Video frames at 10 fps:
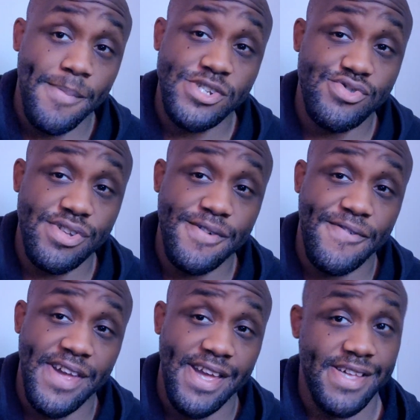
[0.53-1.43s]
all my
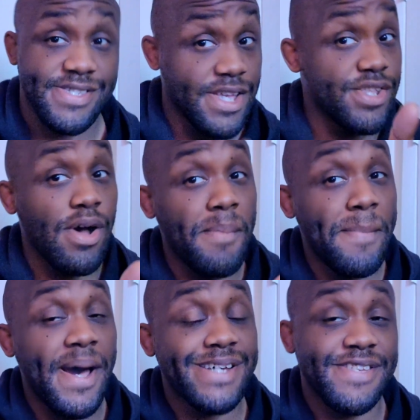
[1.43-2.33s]
Triller fans and all
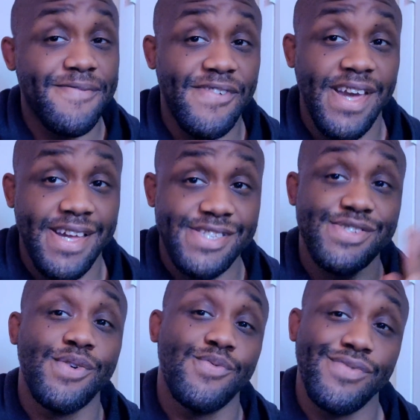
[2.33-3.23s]
my boxing
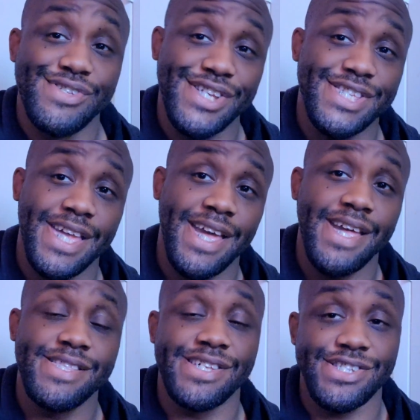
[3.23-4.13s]
fans, we just
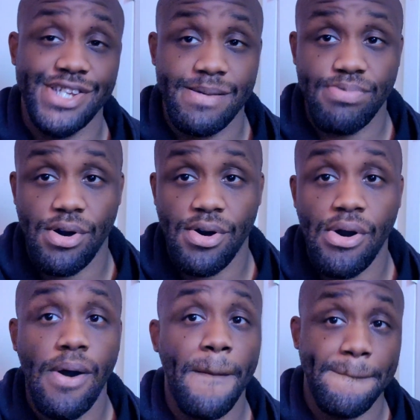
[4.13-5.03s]
had the Jake
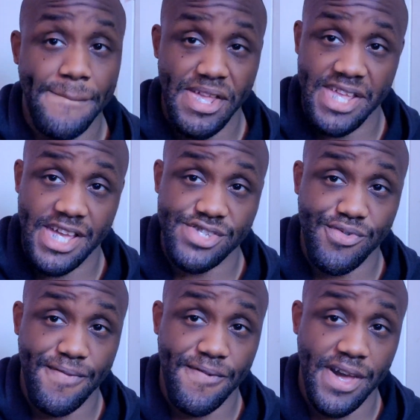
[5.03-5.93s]
Paul Ben
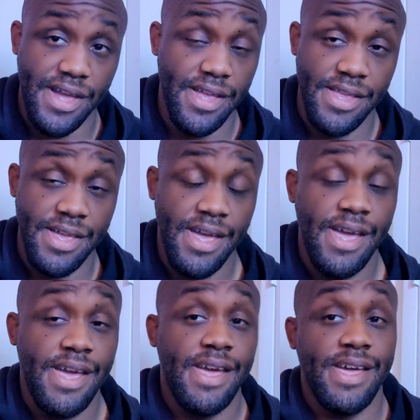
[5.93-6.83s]
Askren fight.
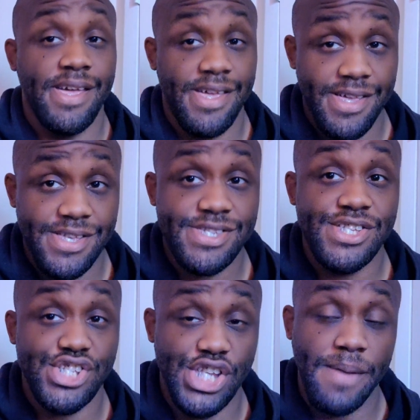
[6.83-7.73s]

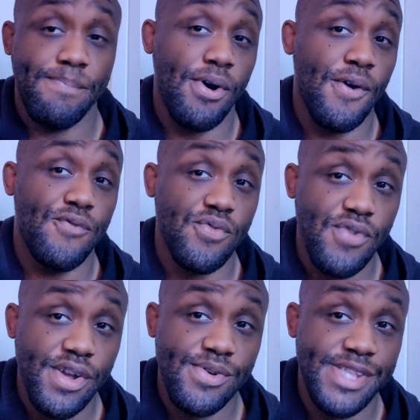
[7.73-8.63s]
Is Jake Paul
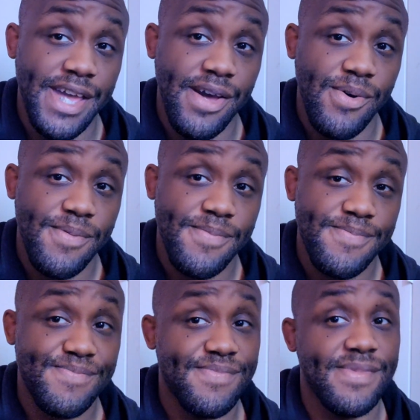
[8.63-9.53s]
for real now?
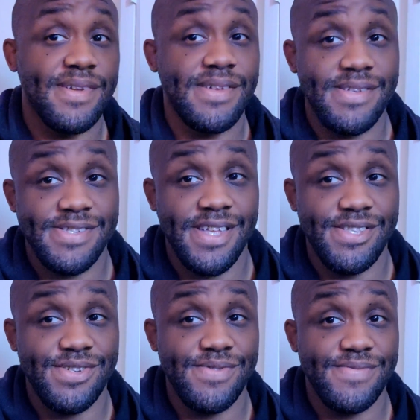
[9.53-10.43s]
Stay